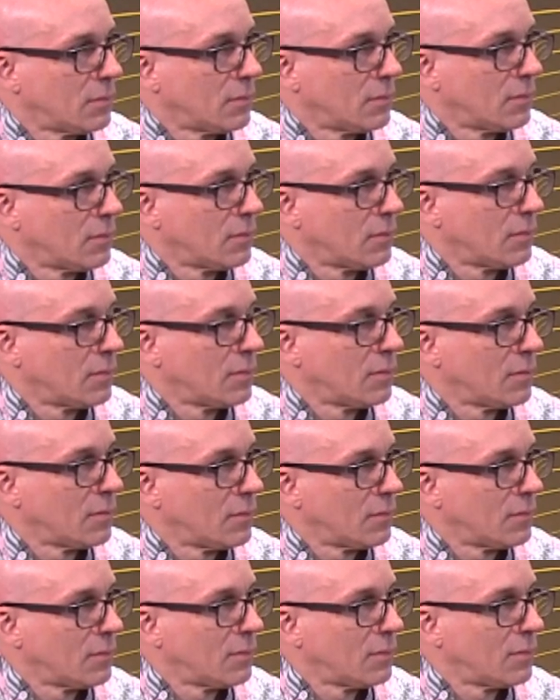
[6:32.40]

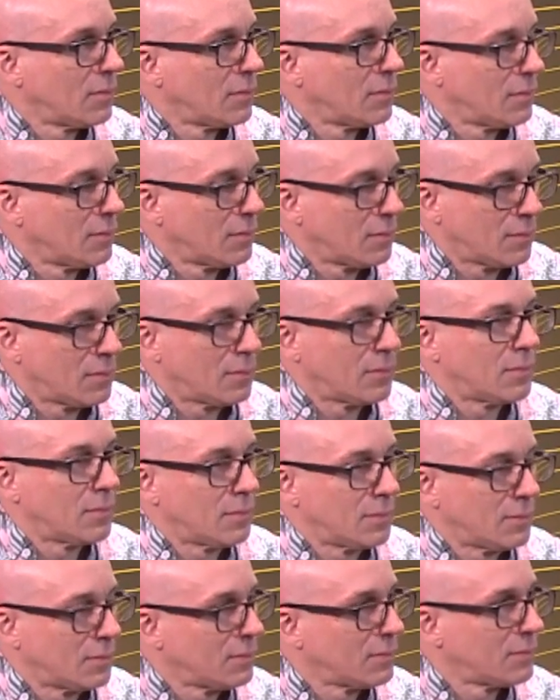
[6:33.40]

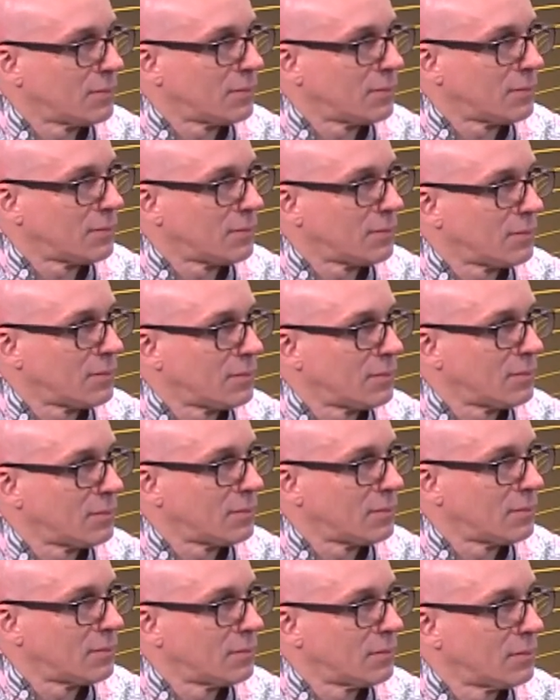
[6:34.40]

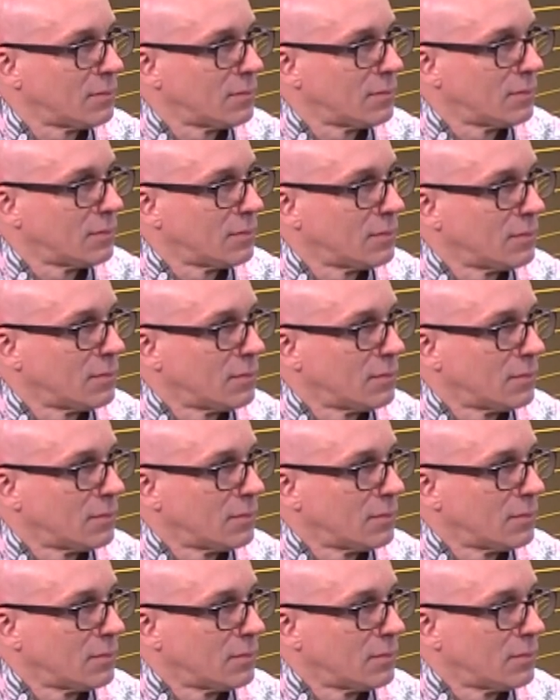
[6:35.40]

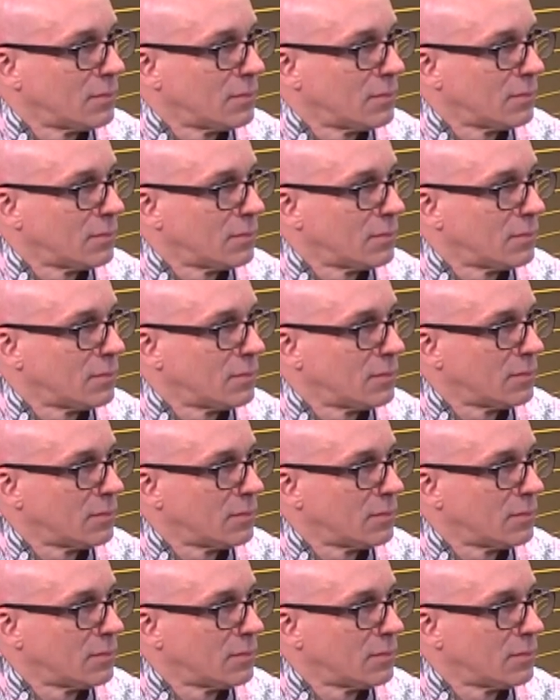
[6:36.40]
(silent)